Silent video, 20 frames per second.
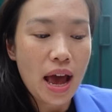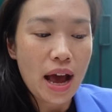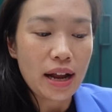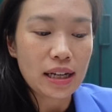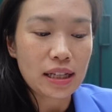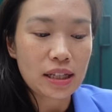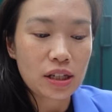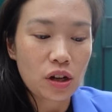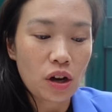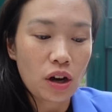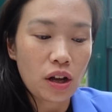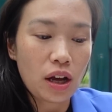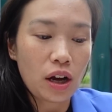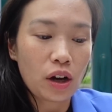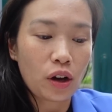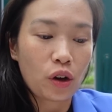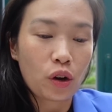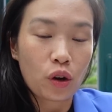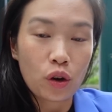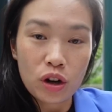and it's got
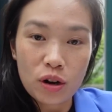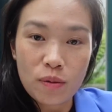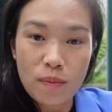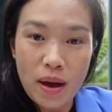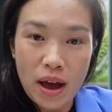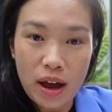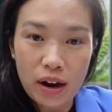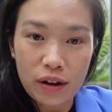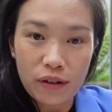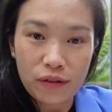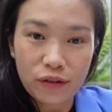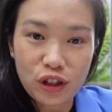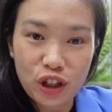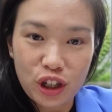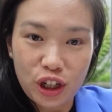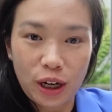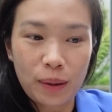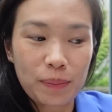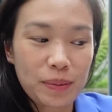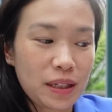a good amount of
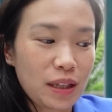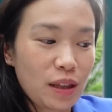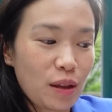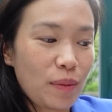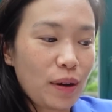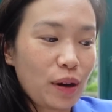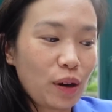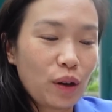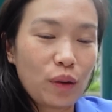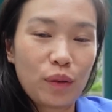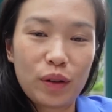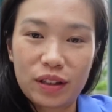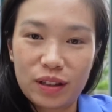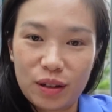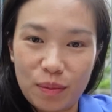chips in the middle with